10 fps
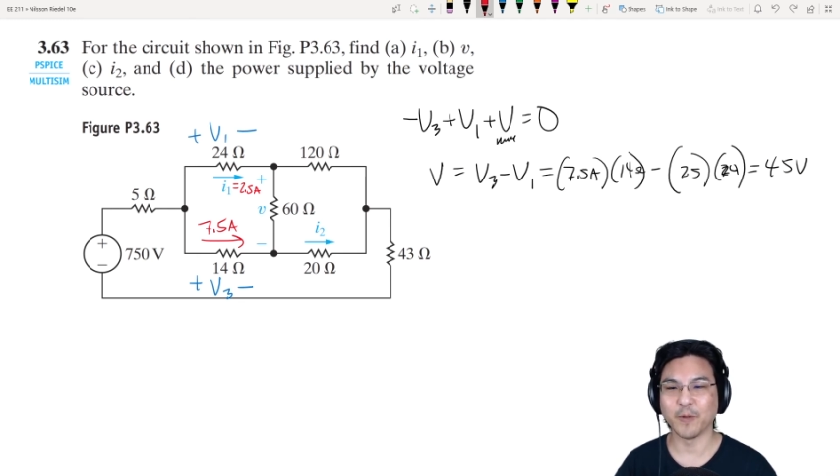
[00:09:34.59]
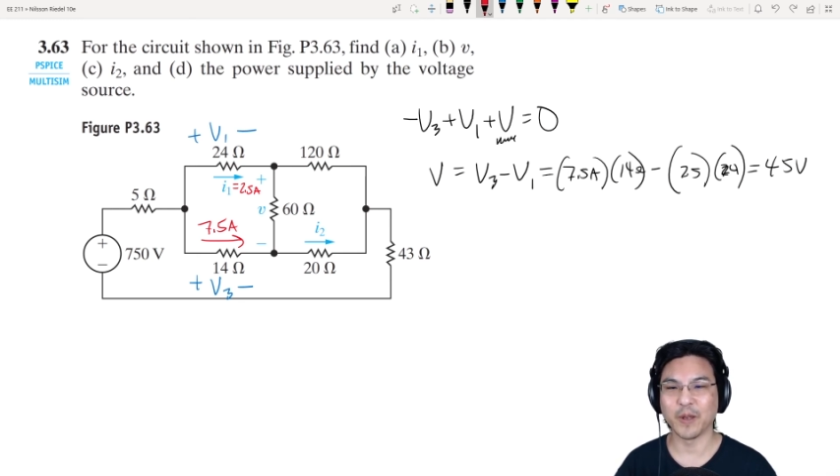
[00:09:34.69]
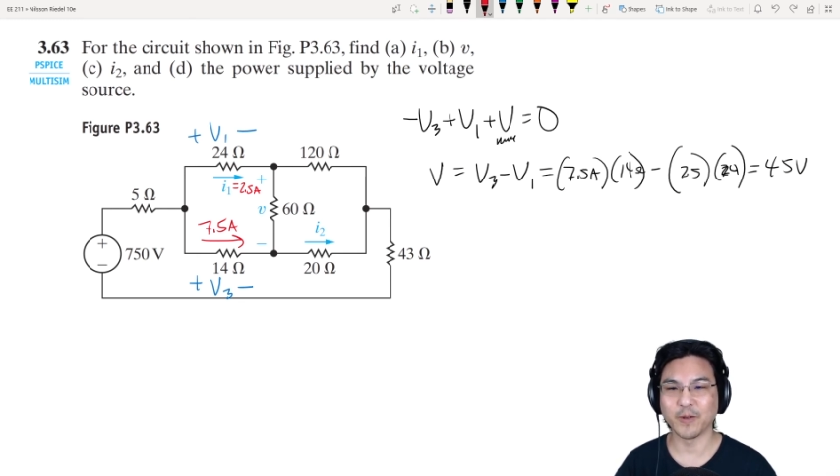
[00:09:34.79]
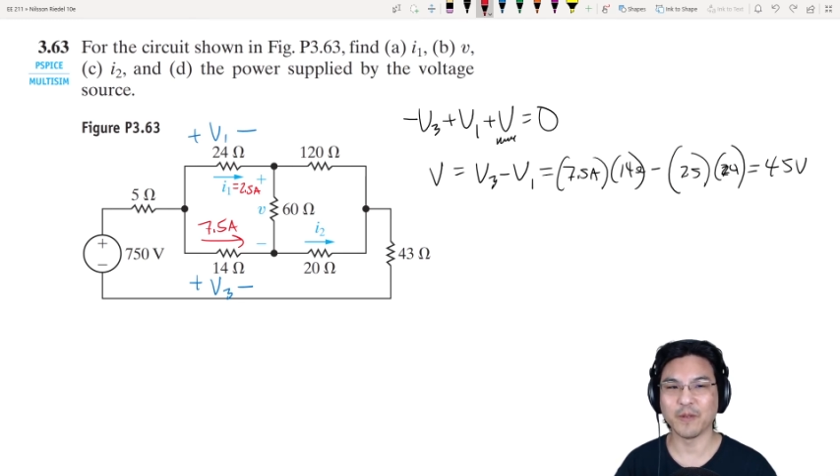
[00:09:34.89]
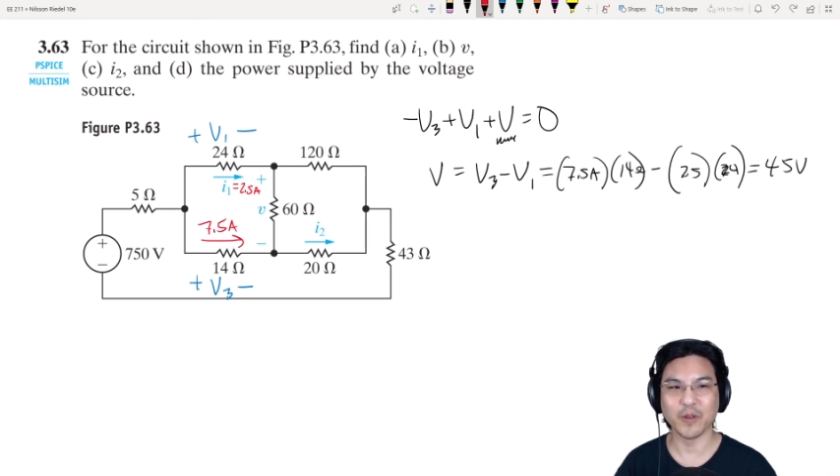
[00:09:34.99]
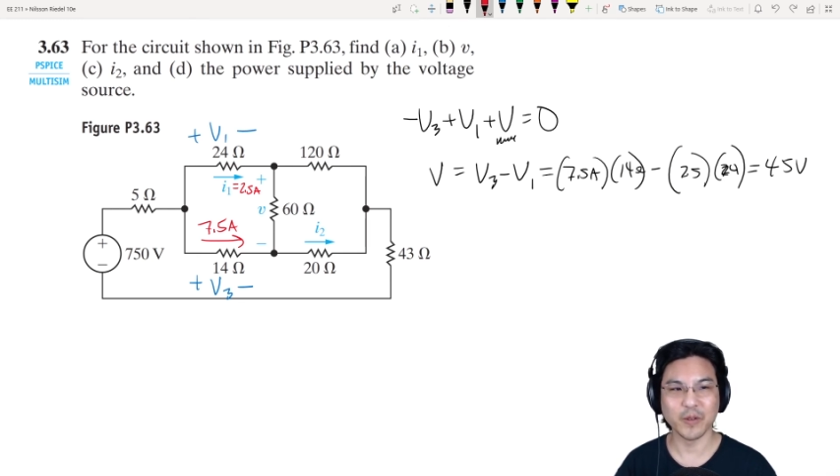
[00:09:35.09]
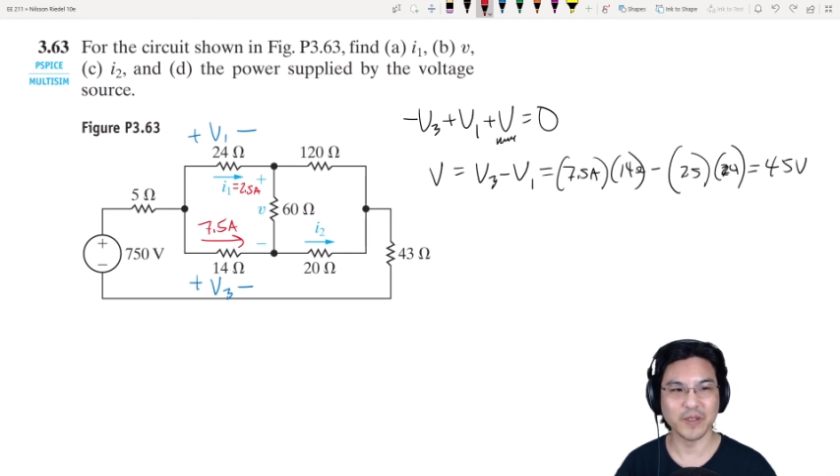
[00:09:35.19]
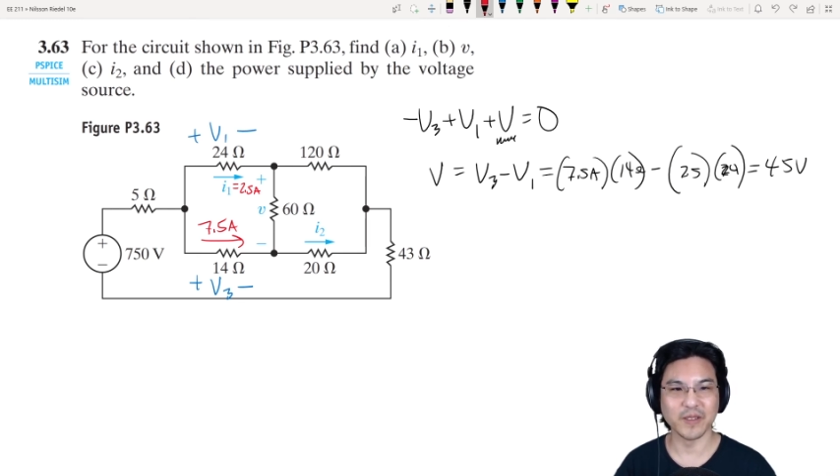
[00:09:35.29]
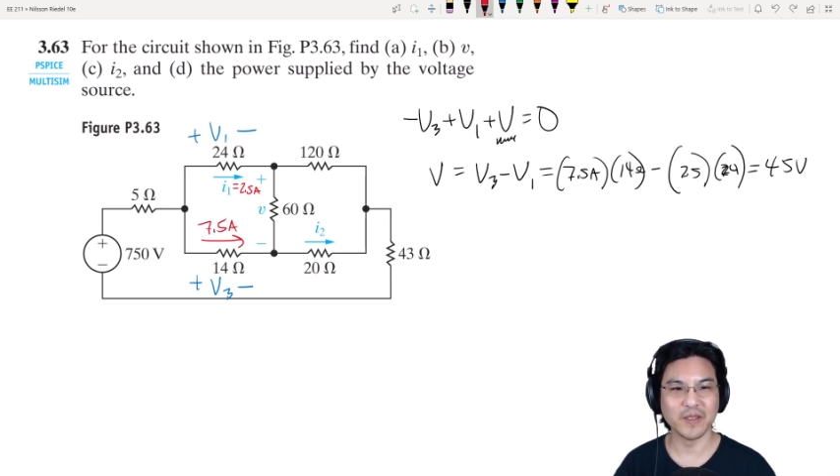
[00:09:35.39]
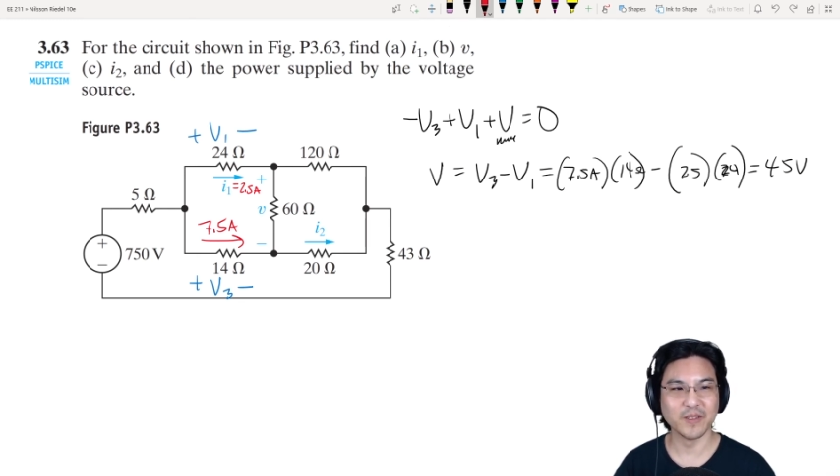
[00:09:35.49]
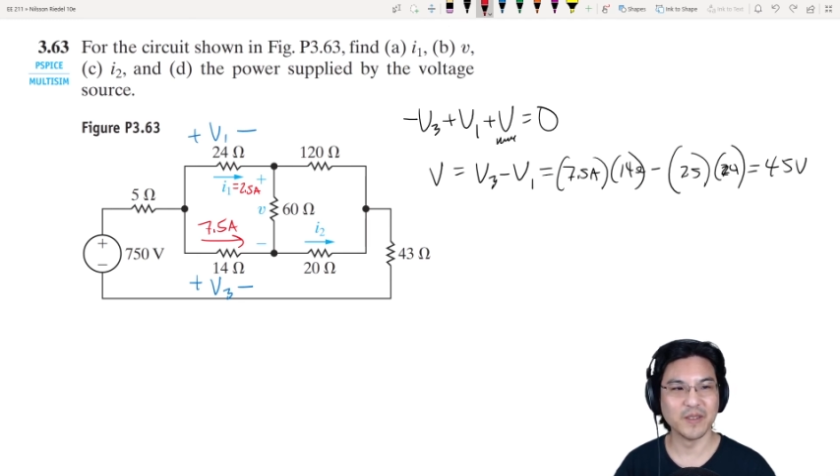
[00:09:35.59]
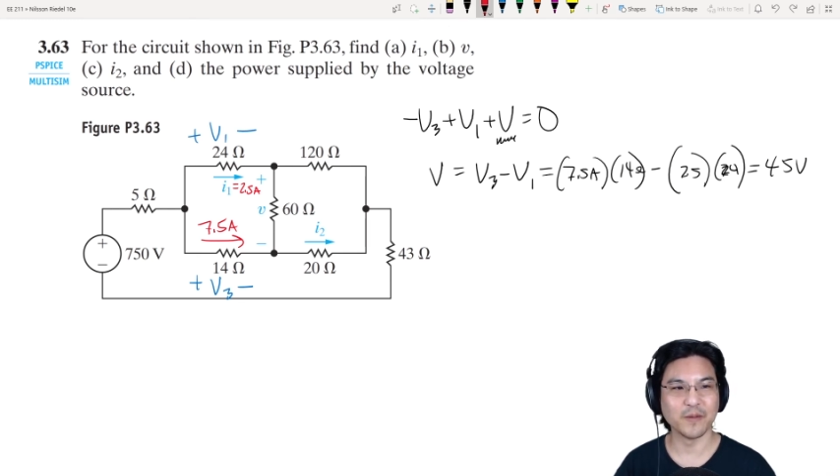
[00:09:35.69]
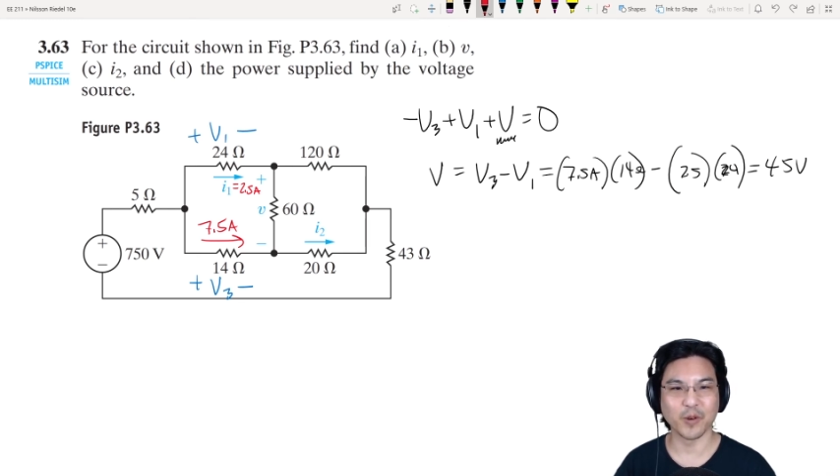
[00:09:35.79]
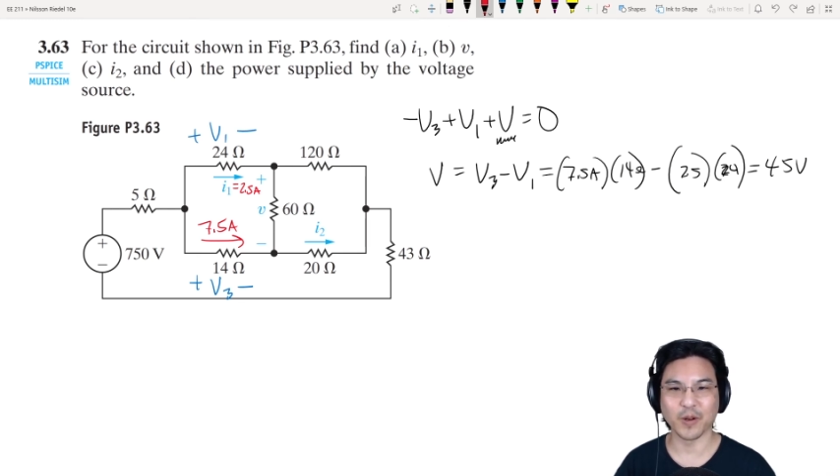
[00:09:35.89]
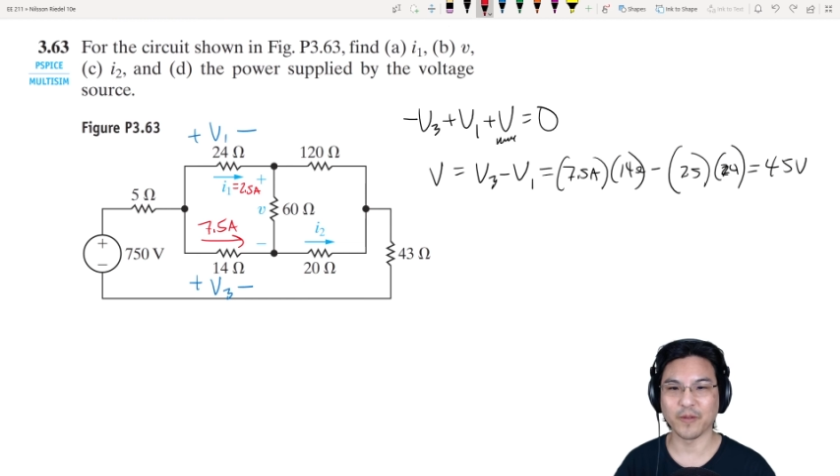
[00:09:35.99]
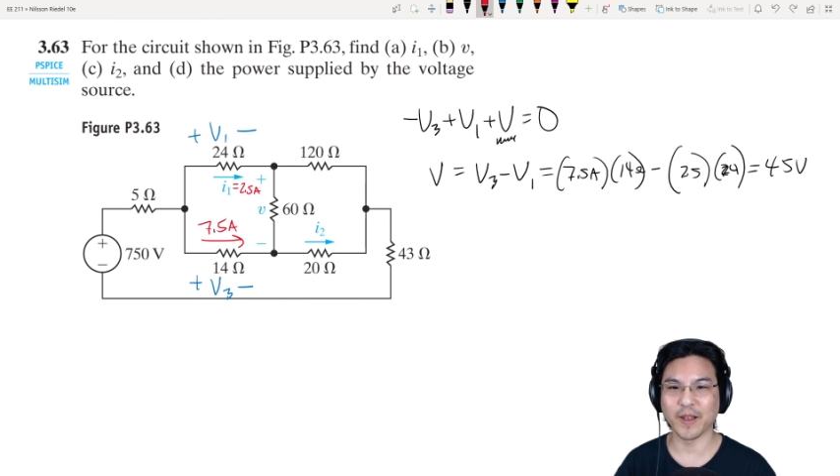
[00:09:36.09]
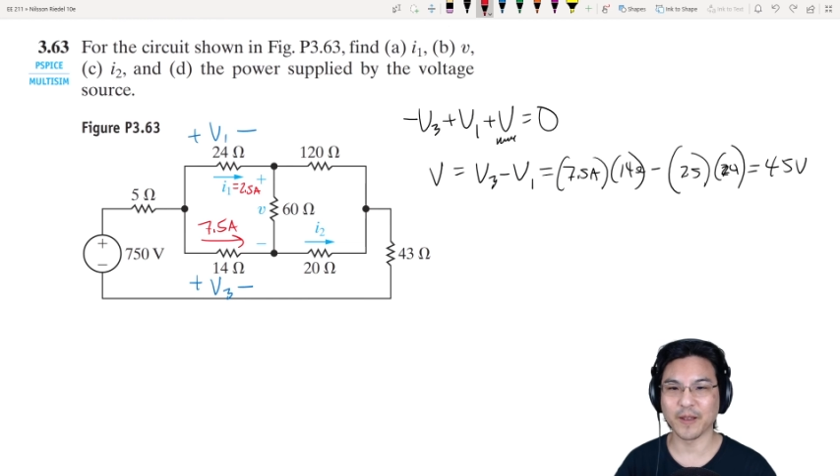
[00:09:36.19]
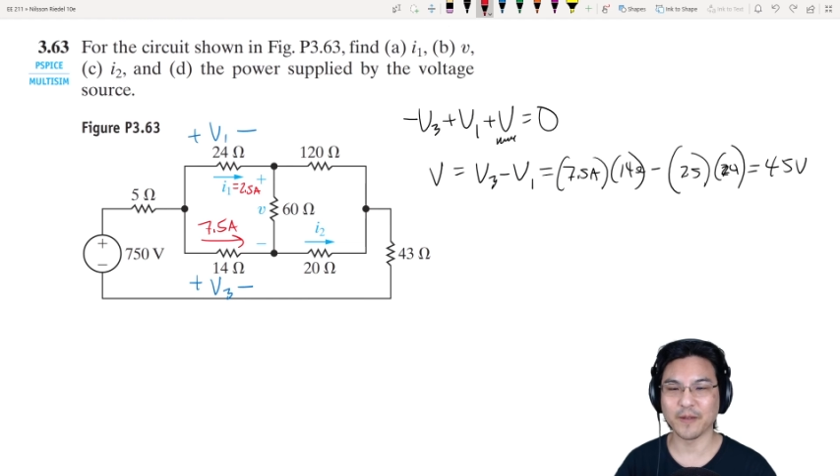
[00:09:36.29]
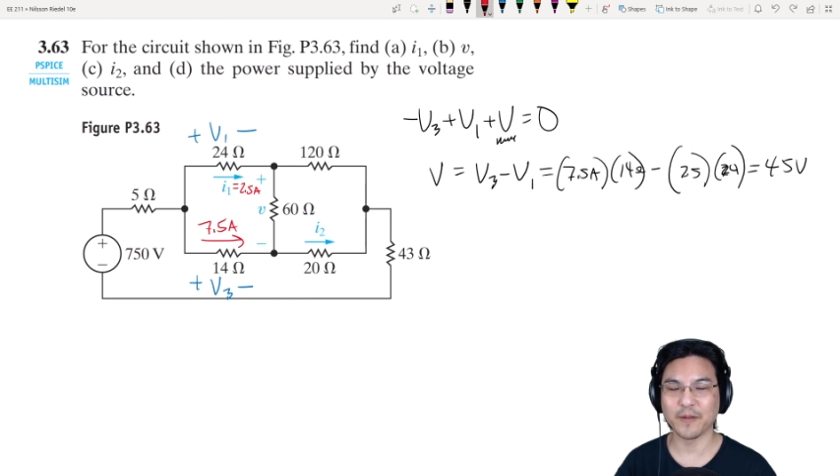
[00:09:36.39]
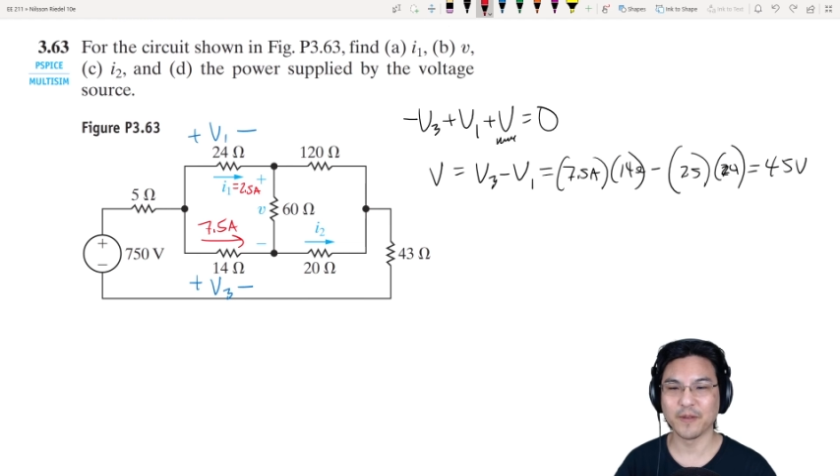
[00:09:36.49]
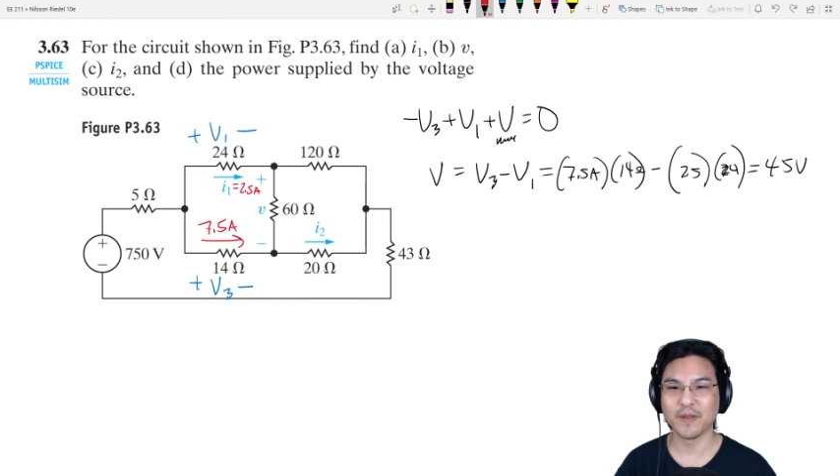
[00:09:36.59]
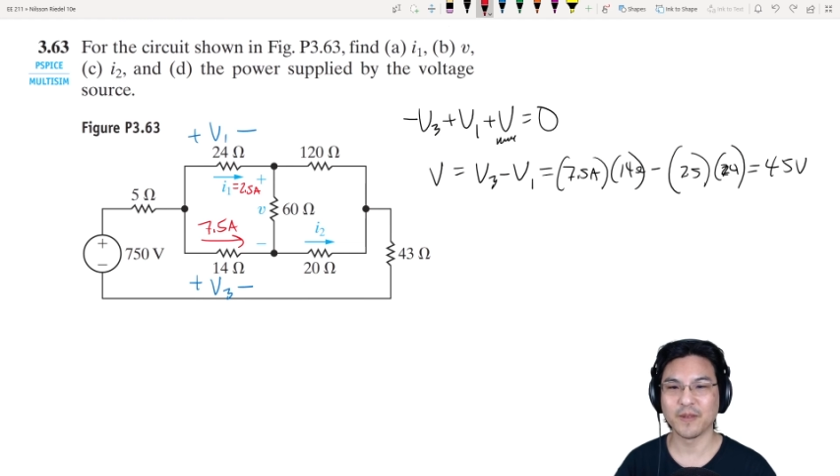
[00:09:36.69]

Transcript: we know the voltage, 45,